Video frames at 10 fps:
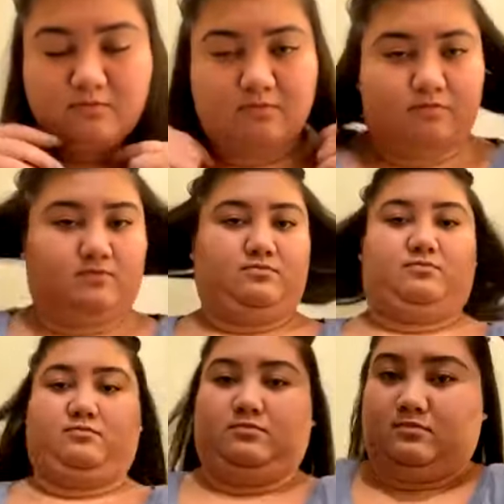
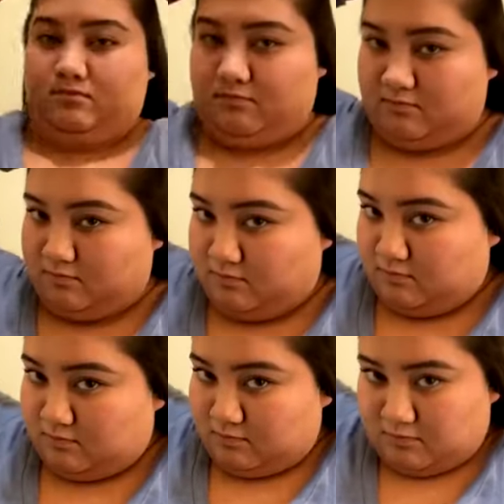
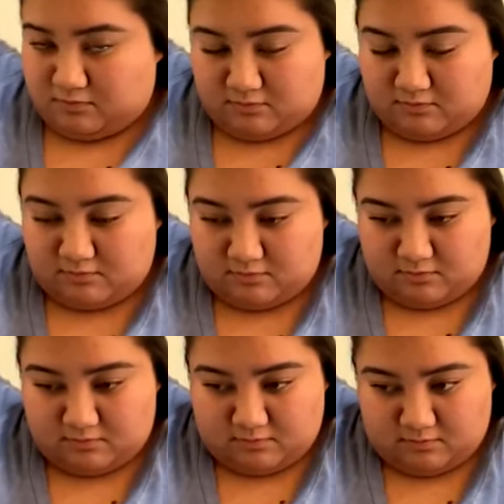
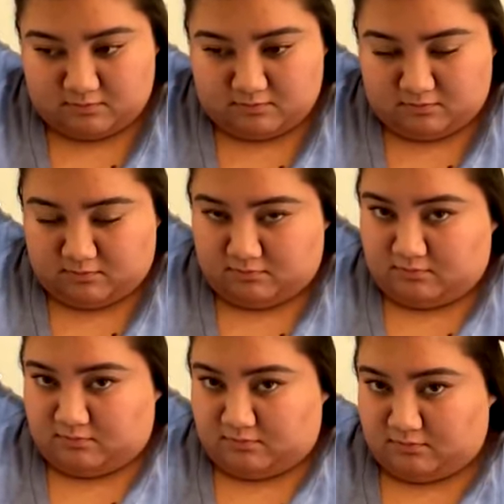
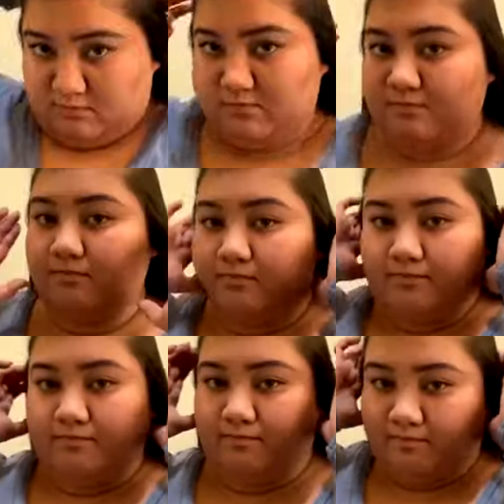
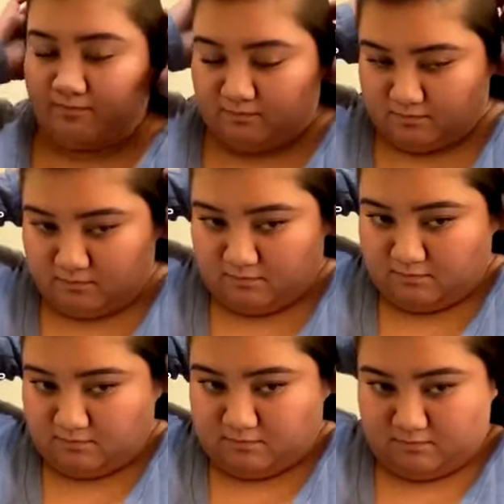
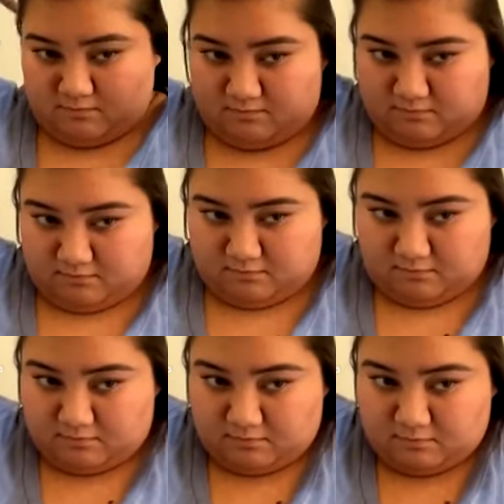
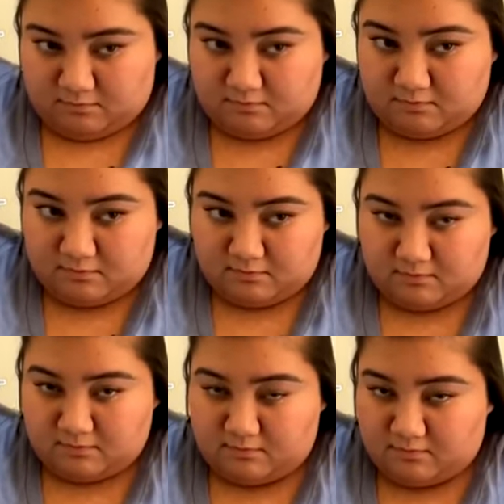
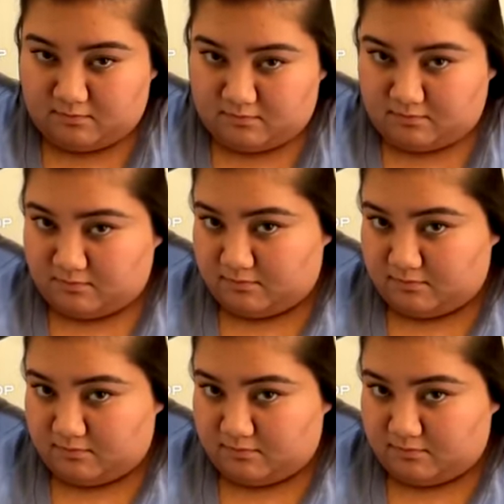(no one is talking)